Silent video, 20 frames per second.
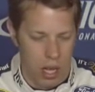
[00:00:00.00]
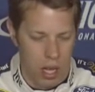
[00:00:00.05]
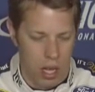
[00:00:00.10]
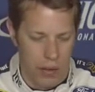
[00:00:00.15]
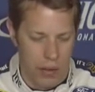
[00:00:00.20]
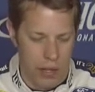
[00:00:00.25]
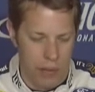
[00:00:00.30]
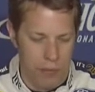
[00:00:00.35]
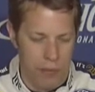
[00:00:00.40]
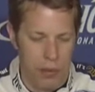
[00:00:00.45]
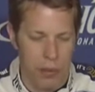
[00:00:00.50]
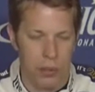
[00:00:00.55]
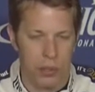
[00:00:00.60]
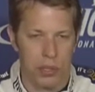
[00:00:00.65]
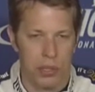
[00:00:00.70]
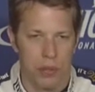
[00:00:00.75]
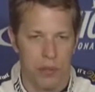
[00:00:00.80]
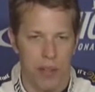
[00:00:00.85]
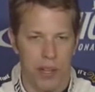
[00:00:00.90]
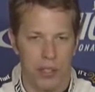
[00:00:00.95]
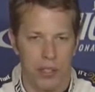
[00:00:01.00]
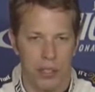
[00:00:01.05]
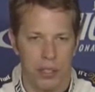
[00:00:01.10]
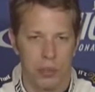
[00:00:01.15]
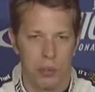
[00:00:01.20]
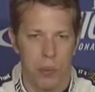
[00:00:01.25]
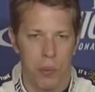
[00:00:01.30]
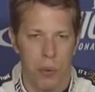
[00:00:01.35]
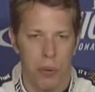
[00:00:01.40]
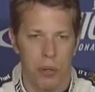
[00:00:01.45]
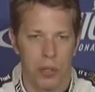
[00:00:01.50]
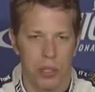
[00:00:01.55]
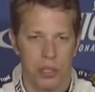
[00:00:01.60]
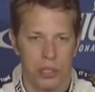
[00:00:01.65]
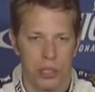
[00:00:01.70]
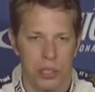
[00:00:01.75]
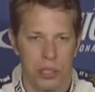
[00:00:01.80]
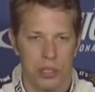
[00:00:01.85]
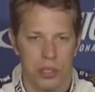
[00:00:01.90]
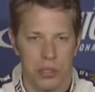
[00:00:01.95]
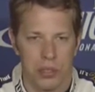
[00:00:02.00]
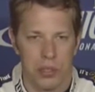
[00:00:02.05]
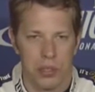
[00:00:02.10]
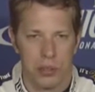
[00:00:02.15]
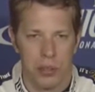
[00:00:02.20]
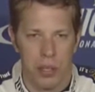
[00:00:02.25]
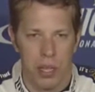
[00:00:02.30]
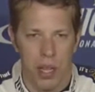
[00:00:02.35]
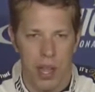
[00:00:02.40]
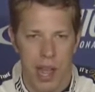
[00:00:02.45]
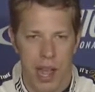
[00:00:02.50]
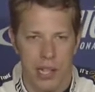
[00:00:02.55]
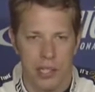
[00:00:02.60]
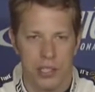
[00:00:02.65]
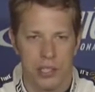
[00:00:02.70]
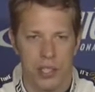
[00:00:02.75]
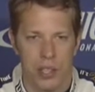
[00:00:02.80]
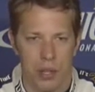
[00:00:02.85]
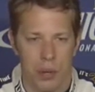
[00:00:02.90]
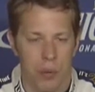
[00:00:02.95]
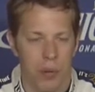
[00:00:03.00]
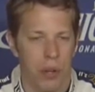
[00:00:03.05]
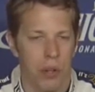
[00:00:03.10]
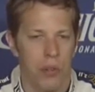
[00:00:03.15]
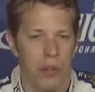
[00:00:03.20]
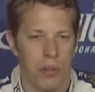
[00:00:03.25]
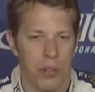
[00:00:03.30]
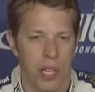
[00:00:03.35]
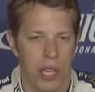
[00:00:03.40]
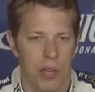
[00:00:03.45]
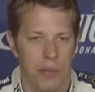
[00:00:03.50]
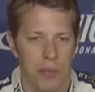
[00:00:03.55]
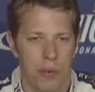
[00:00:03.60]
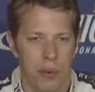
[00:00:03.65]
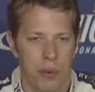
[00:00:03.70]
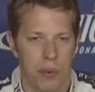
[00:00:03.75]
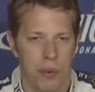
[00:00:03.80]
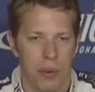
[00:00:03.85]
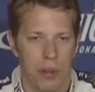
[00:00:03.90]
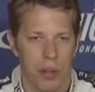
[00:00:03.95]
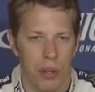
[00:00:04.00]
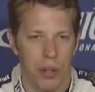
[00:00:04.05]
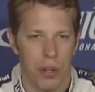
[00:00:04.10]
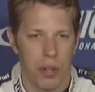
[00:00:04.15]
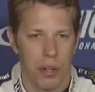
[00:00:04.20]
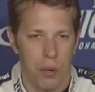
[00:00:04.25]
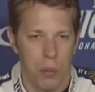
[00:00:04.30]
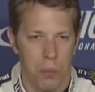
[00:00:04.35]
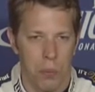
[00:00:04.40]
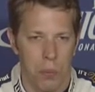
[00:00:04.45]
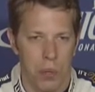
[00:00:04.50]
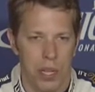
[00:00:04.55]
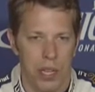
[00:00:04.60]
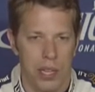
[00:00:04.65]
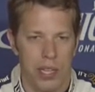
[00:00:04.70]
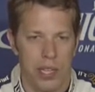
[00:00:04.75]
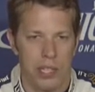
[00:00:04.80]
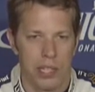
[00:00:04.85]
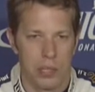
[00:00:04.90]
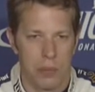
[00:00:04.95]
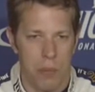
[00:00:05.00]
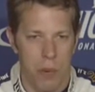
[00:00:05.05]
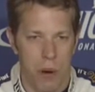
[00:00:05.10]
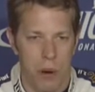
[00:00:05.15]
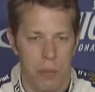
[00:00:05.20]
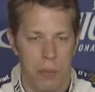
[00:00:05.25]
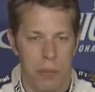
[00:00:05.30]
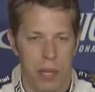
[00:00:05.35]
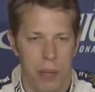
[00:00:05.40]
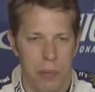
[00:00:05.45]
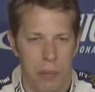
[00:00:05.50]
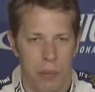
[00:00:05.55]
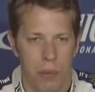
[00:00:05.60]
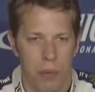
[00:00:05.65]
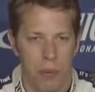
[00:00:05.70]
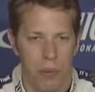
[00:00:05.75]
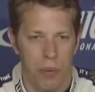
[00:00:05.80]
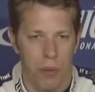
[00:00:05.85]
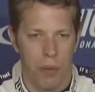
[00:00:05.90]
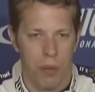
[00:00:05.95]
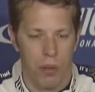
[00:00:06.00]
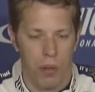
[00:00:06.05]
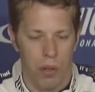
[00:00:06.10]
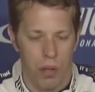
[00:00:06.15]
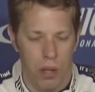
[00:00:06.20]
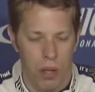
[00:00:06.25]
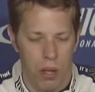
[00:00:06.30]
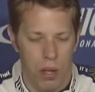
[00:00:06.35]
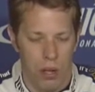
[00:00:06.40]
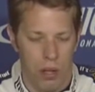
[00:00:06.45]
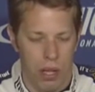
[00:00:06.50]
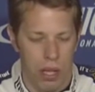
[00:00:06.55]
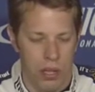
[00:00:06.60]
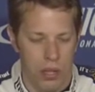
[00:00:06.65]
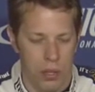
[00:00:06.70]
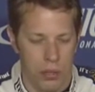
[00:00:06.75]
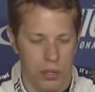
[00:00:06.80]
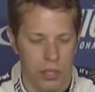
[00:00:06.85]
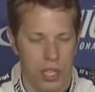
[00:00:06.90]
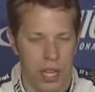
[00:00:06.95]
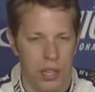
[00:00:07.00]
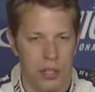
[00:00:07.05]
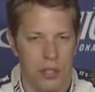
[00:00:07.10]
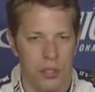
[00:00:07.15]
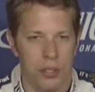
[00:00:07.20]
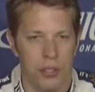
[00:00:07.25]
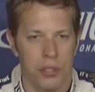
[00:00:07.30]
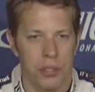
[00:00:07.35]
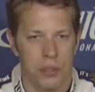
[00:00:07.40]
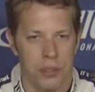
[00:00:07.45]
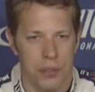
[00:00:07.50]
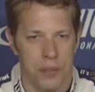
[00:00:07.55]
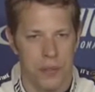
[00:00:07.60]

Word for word: uh, influence affect our sport. It just adds to the critical need for really smart people uh, in those sectors.